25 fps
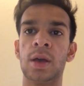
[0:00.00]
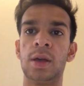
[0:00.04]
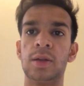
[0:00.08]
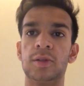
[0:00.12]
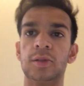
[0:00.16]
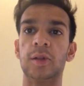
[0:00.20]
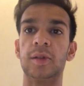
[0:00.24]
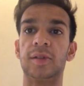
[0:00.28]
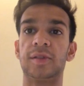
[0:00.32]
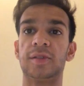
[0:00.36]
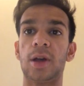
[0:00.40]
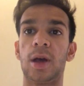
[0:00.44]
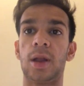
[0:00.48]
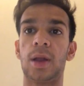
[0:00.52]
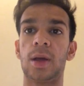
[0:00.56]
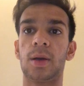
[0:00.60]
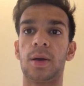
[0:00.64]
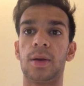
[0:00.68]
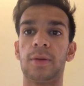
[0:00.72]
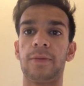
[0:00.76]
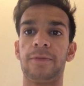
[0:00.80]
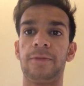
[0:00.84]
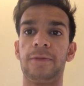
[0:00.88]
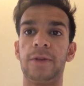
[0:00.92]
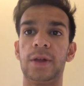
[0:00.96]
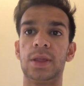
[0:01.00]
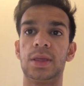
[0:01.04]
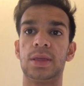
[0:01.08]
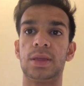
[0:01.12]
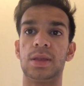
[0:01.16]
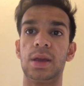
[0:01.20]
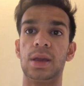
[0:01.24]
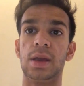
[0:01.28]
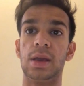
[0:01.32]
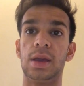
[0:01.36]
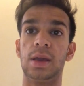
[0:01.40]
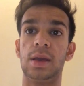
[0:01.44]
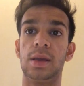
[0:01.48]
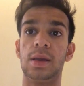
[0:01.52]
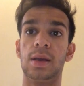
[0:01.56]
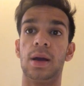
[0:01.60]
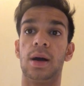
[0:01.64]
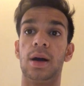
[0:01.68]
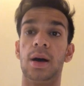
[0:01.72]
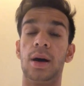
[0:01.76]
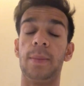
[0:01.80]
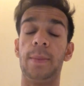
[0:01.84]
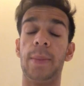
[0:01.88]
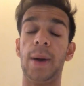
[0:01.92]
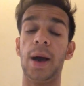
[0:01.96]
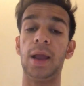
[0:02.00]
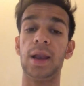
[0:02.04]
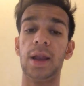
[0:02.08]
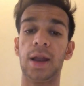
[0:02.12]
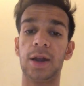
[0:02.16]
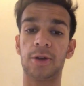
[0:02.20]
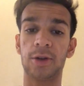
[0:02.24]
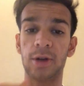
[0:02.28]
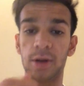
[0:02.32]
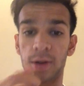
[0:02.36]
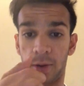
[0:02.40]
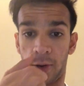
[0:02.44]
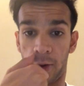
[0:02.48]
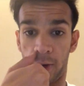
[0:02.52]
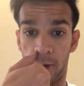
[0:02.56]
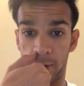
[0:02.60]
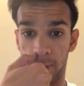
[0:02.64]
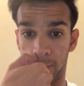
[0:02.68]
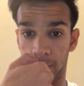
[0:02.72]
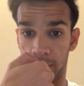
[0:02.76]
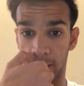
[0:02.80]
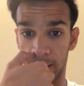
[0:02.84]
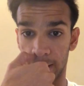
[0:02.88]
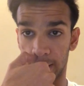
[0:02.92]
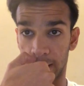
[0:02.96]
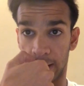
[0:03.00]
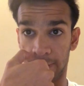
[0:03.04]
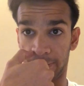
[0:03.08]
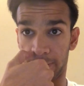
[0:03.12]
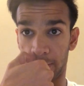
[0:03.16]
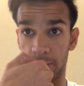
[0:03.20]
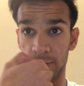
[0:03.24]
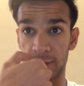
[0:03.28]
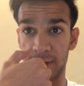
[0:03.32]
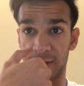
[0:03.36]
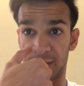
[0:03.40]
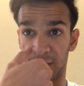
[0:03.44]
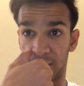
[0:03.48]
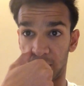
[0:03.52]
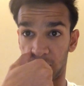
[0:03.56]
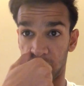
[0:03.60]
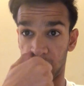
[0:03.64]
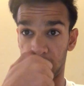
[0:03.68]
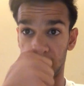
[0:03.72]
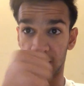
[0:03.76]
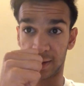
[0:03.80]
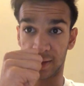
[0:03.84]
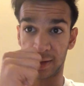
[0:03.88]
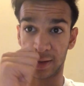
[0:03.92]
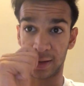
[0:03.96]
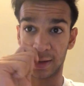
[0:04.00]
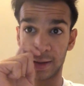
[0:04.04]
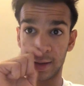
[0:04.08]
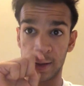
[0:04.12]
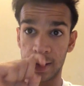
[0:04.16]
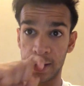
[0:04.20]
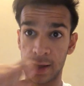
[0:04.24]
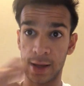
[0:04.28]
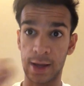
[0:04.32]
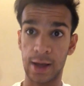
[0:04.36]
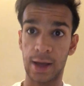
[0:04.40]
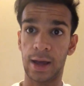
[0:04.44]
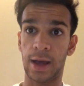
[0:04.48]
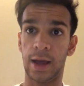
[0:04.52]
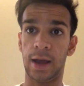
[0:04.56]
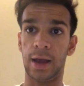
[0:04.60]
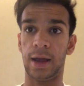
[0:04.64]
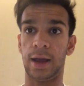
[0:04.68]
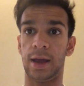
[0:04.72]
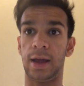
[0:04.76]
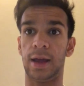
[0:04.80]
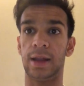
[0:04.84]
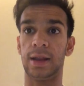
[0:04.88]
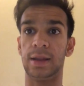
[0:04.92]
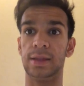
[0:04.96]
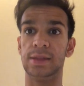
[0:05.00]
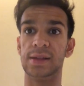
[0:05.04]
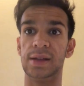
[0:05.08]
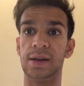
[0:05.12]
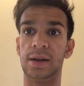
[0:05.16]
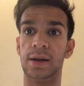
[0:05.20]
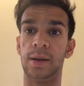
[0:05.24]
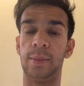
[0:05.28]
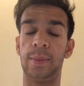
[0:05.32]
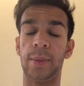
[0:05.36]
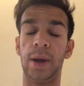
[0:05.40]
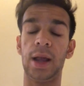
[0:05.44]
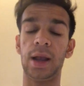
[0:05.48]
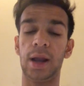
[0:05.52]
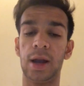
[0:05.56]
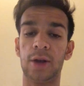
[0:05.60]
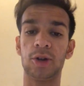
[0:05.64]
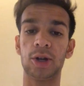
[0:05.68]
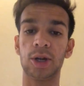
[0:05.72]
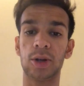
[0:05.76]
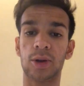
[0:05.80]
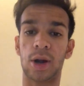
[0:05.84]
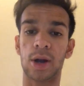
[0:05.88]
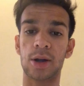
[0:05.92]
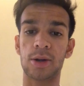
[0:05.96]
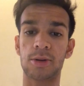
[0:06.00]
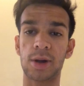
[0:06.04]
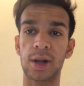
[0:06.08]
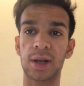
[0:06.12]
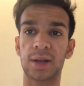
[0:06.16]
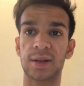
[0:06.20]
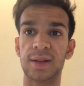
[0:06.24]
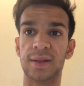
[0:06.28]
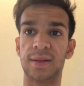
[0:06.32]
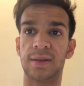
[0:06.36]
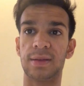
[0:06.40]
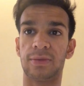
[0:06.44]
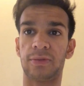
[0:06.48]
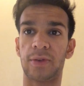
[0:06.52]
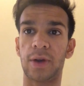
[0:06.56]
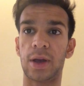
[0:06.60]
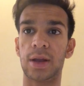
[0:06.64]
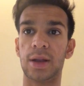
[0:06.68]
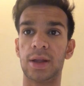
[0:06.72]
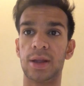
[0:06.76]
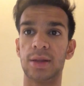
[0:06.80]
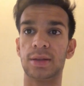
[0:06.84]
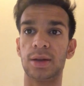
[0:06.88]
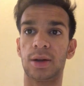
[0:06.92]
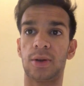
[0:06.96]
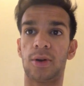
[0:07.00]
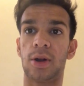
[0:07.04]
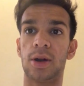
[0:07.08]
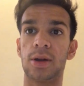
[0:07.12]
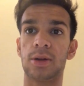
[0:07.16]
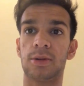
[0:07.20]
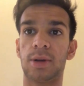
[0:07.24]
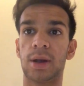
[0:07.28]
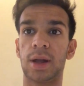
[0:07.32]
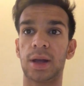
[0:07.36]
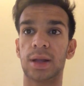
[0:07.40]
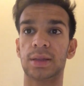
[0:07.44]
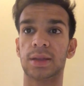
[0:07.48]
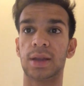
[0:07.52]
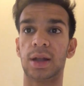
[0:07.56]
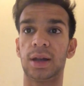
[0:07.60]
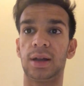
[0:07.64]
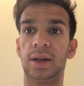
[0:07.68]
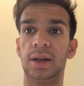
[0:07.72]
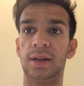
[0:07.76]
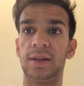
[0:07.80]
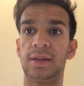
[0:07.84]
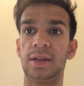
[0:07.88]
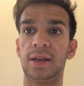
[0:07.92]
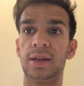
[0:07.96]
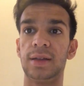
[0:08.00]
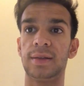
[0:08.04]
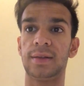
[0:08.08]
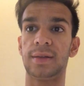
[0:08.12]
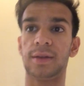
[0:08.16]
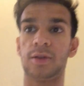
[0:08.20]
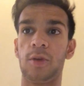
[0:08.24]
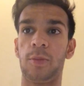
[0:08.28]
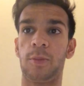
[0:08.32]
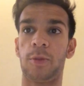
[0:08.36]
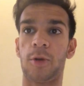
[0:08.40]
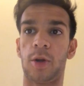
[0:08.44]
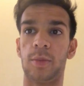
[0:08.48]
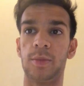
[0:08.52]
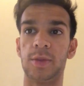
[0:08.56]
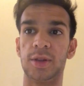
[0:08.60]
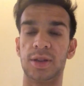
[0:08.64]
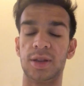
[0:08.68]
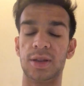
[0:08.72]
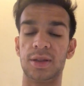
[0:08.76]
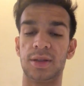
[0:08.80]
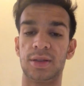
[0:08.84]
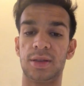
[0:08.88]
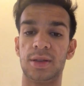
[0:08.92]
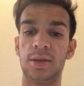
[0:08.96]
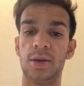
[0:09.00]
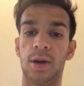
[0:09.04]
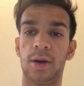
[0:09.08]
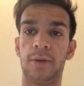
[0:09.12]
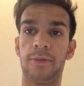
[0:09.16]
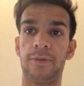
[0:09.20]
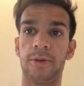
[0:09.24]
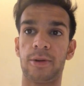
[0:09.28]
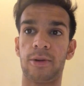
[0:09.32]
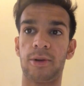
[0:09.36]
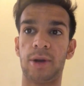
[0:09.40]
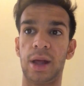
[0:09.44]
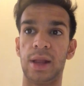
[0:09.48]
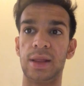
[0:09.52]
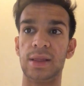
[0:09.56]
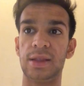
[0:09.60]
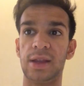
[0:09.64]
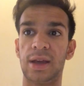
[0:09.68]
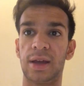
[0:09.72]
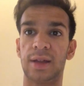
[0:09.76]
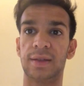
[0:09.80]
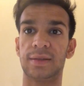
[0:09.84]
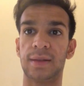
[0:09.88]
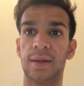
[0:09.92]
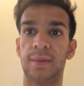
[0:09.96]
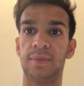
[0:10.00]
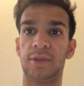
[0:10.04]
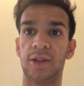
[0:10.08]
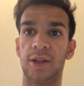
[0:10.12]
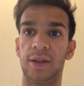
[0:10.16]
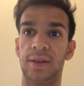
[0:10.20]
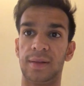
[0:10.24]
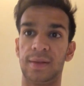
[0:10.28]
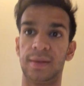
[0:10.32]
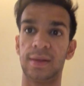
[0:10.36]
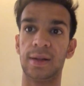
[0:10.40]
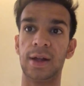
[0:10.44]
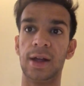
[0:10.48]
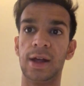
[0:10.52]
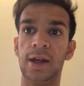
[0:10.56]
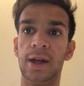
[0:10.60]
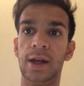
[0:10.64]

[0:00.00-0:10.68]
So, starting off with the bilateral contract, I found this interesting. And bilateral contract is defined as a contract that contains two promises, the offer and the acceptance.